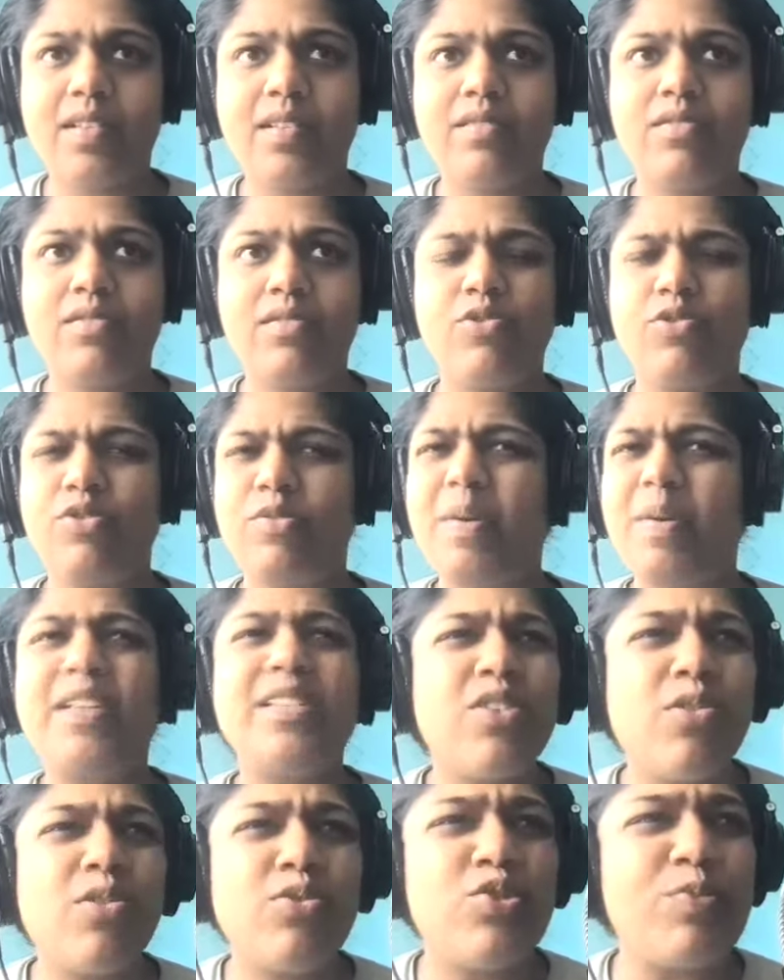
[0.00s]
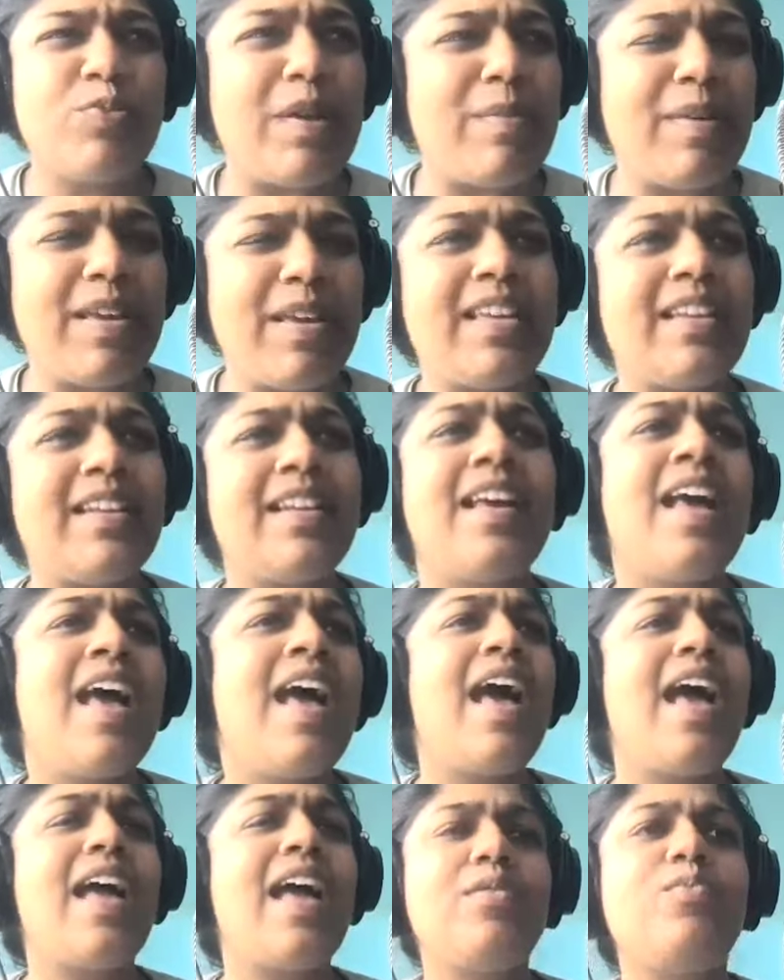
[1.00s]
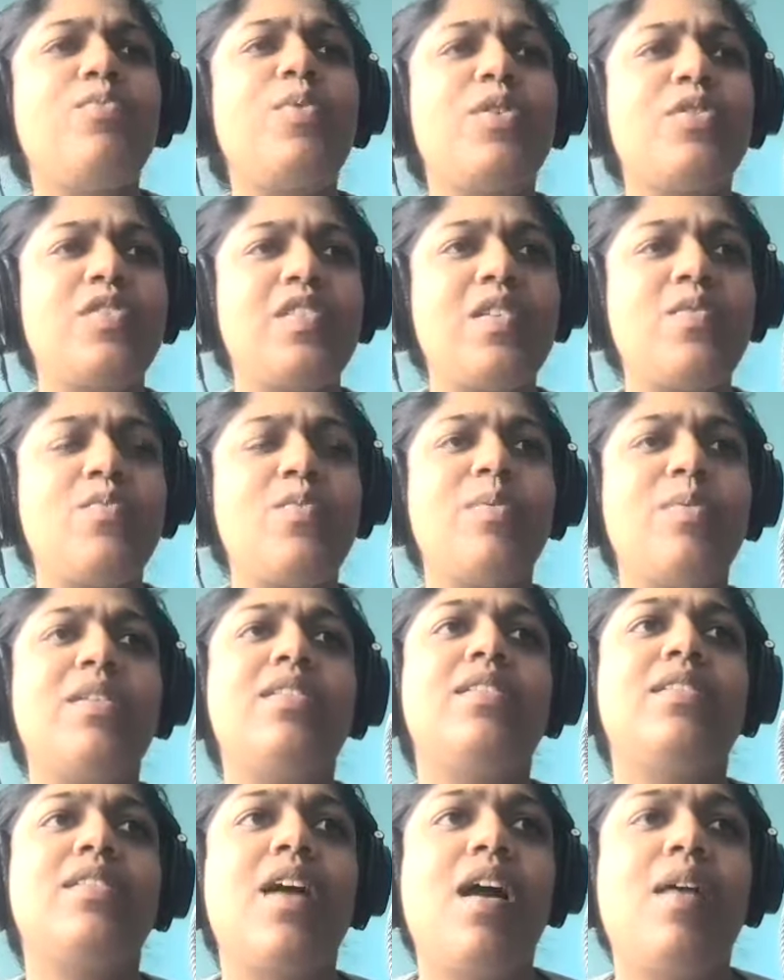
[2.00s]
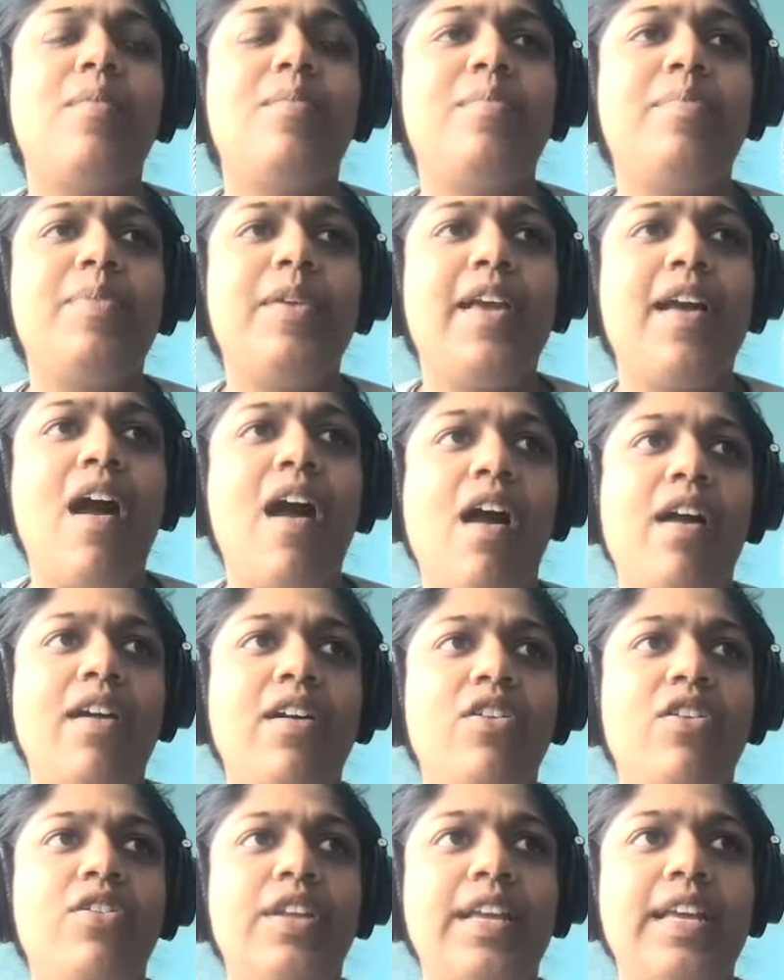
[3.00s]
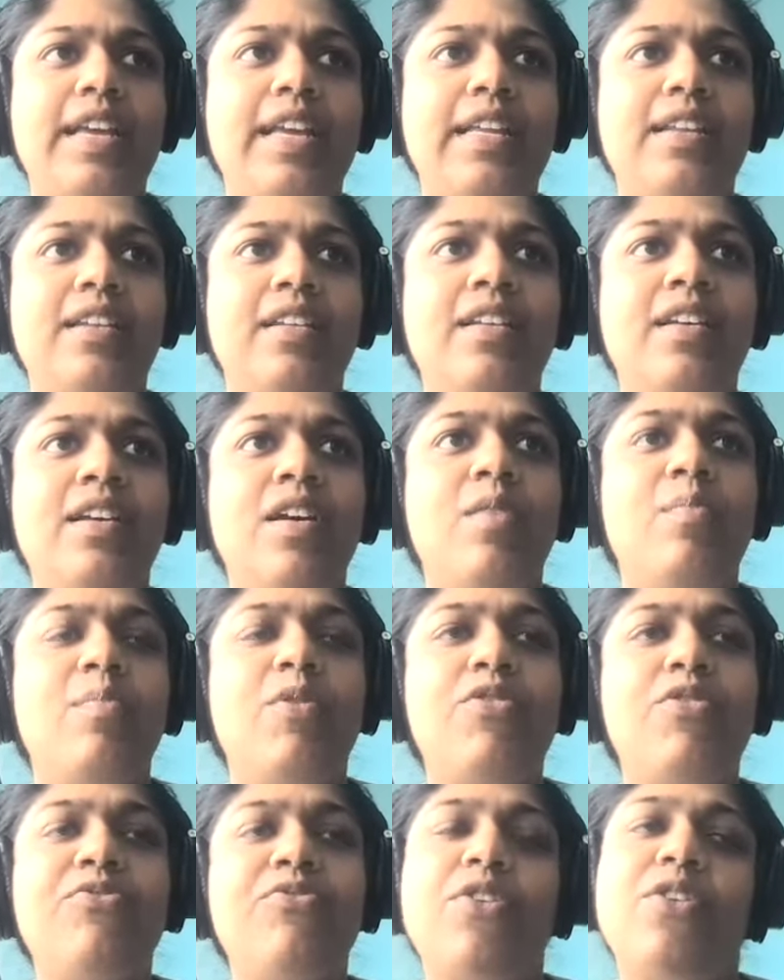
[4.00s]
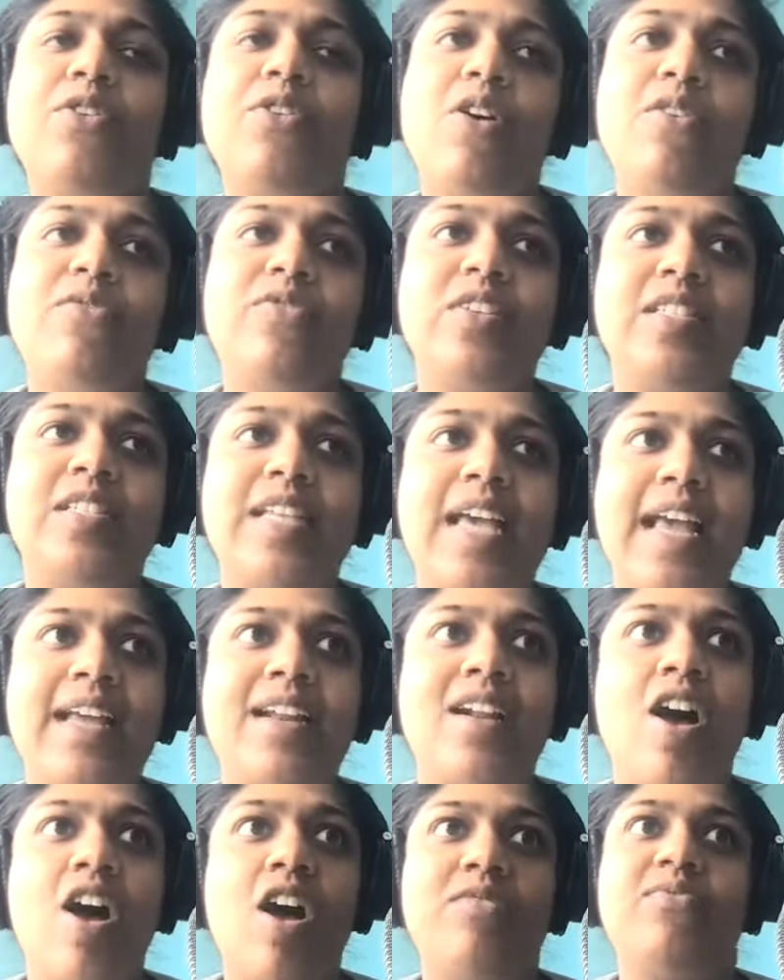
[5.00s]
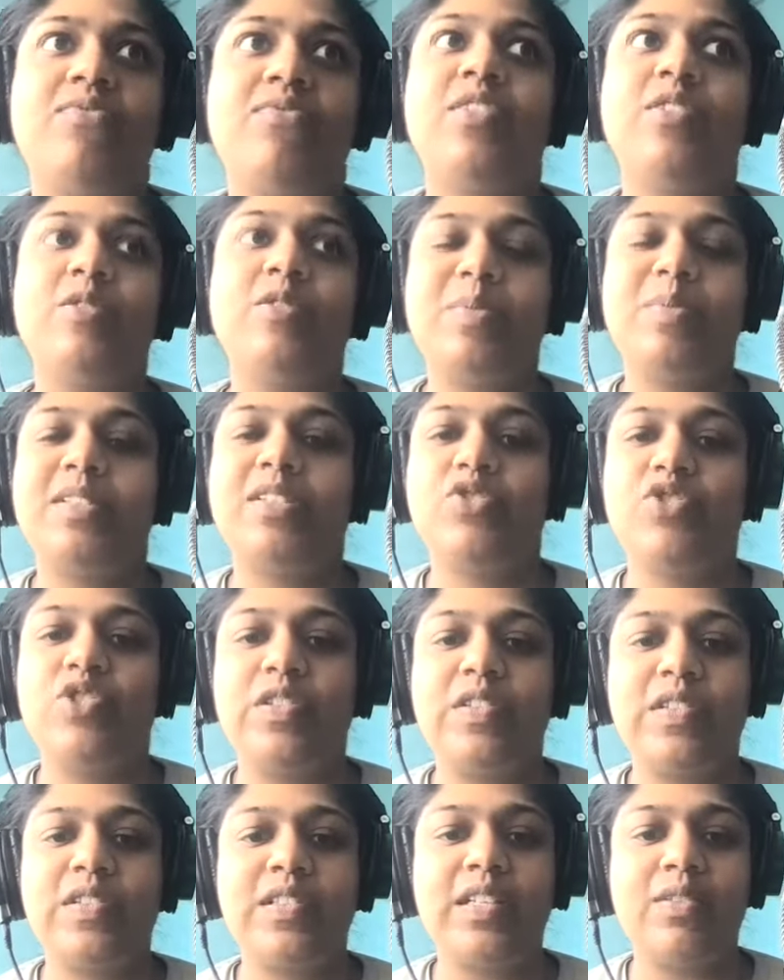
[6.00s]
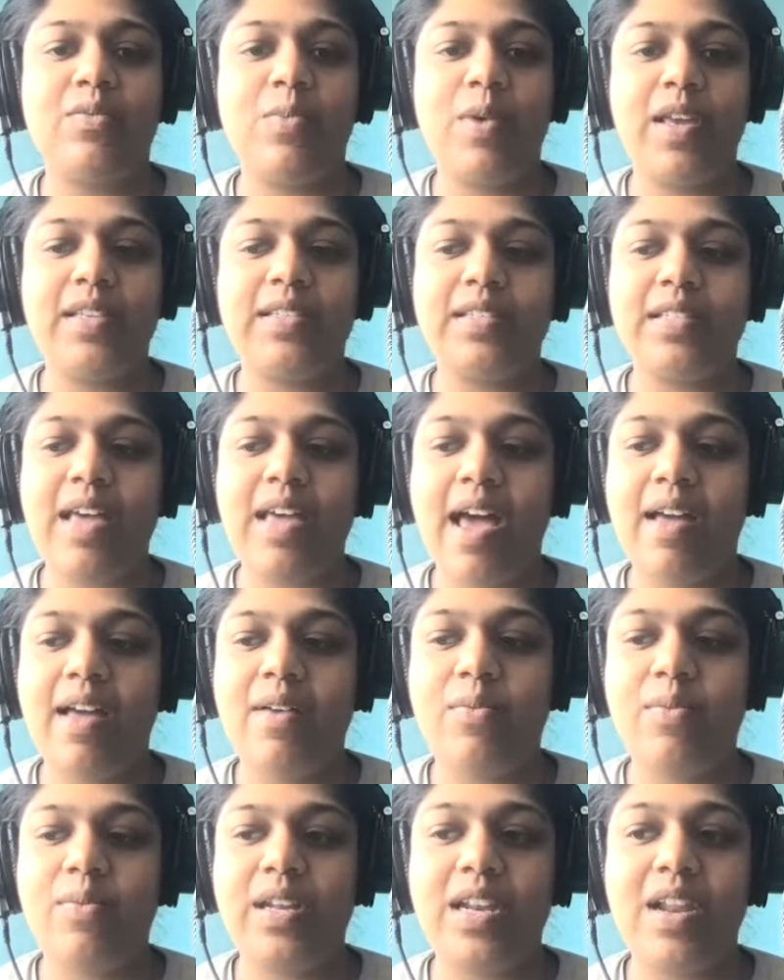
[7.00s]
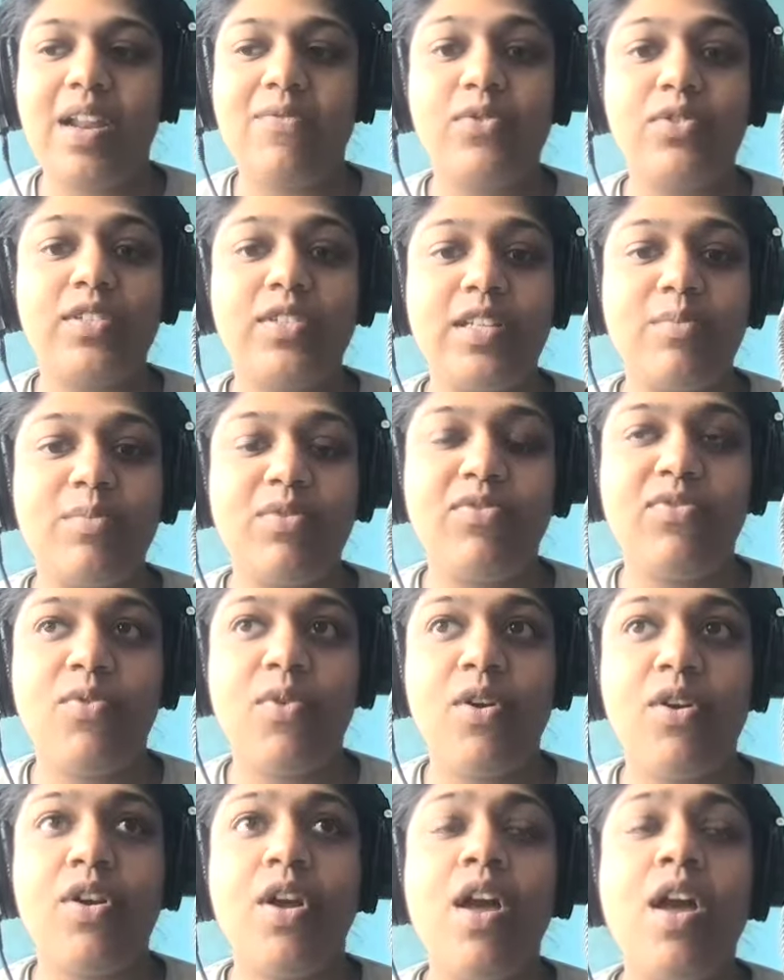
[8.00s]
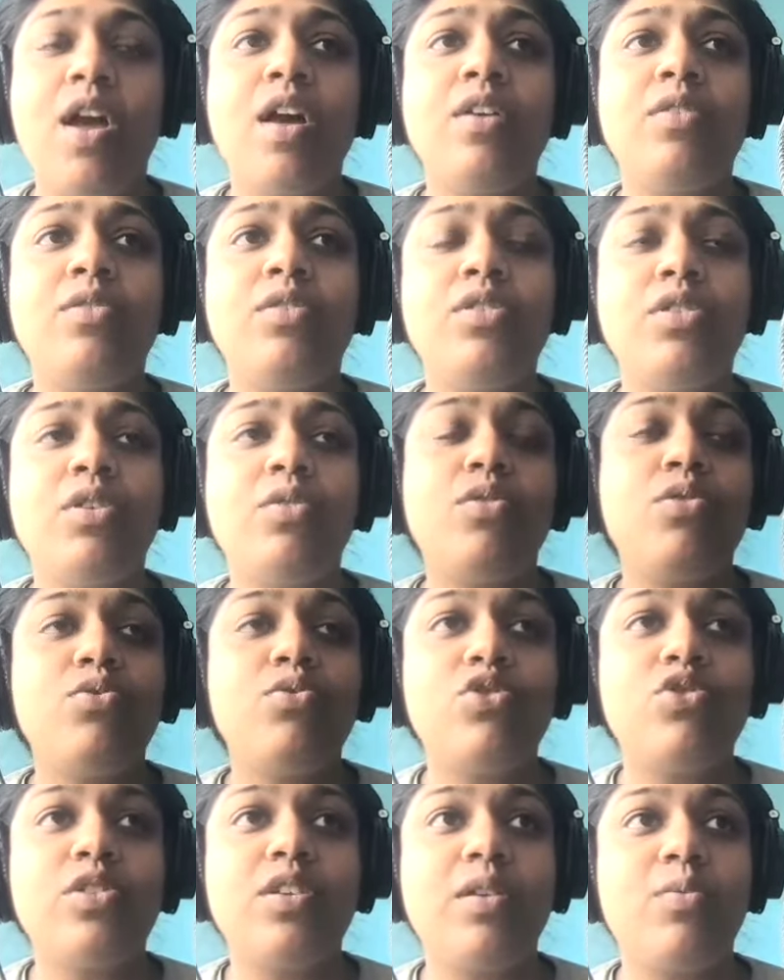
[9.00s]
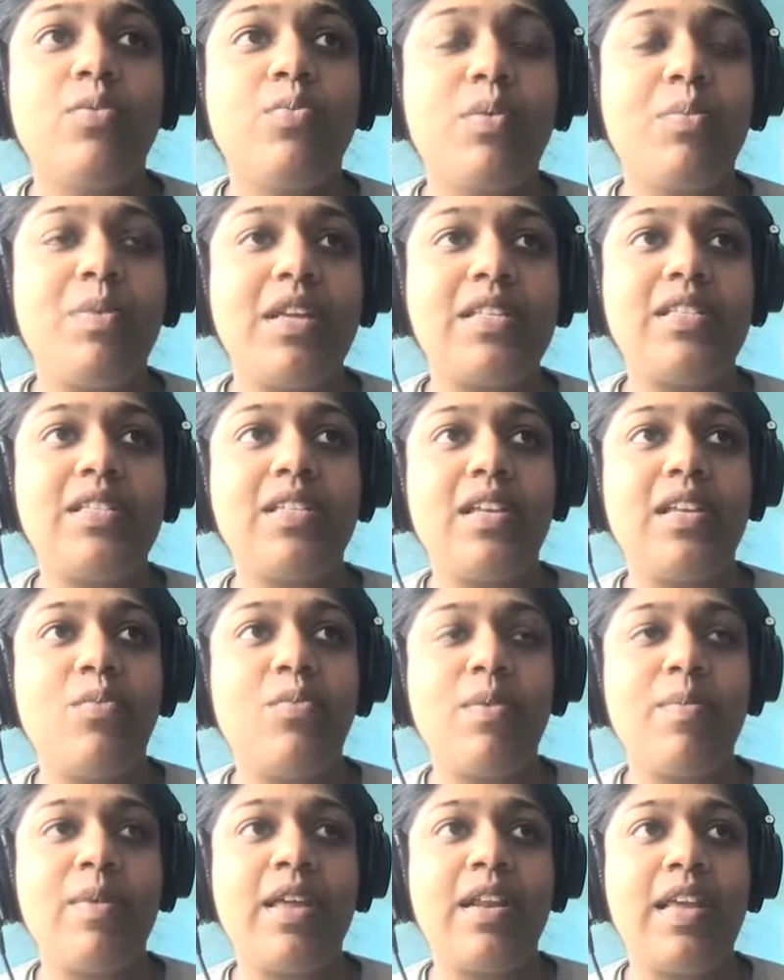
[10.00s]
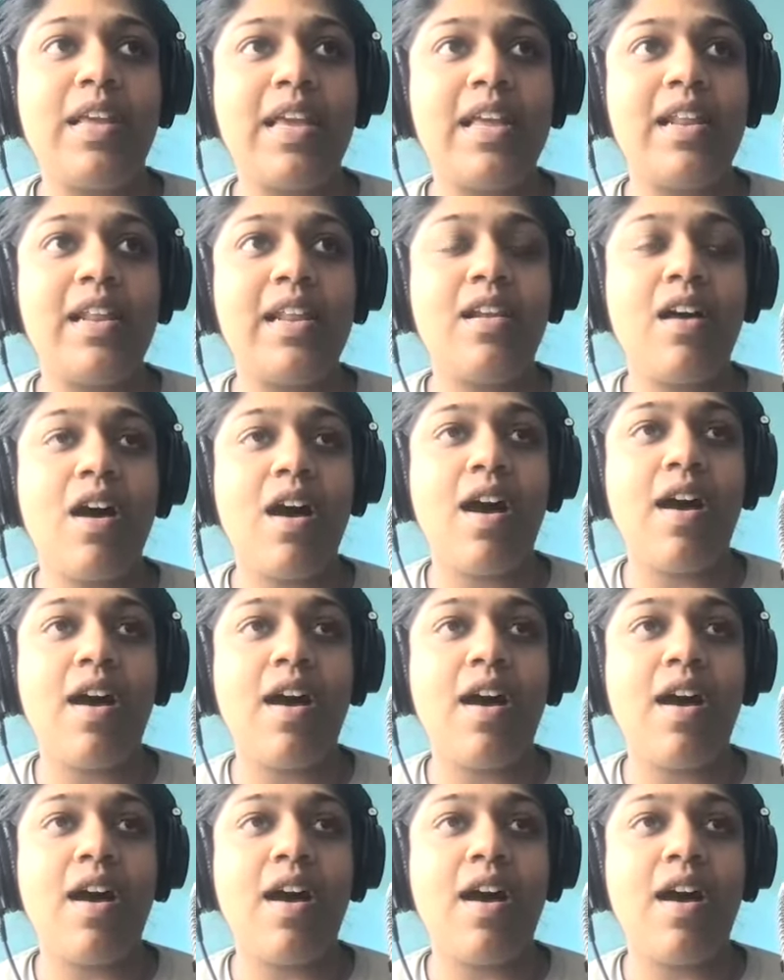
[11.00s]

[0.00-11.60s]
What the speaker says: third base coach maybe, and we're seeing women being hired in both front office and on-field positions in ways that we had never seen before. Usually when we had seen women in